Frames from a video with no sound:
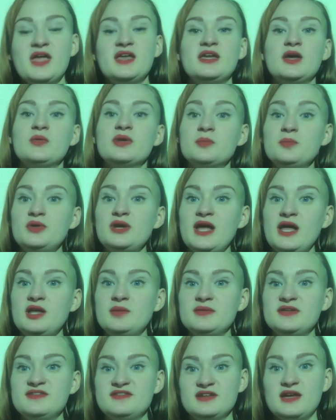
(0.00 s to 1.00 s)
Now, we can put
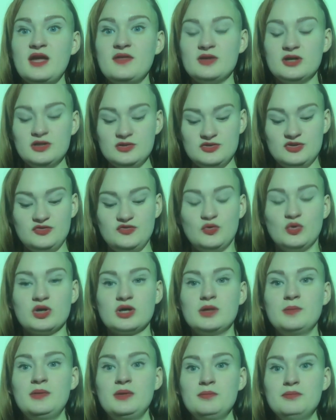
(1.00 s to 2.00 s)
elements together to
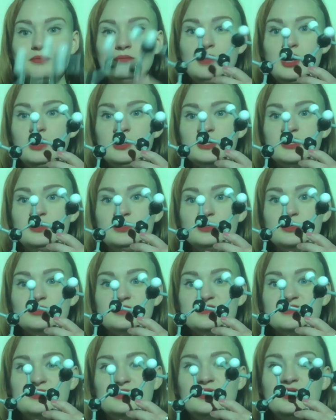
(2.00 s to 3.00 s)
form
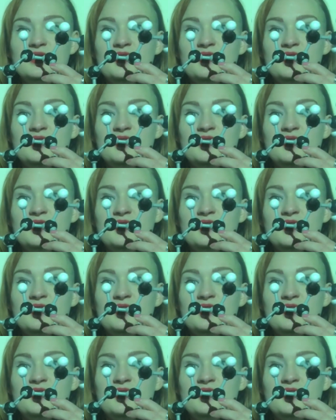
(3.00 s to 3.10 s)
molecules,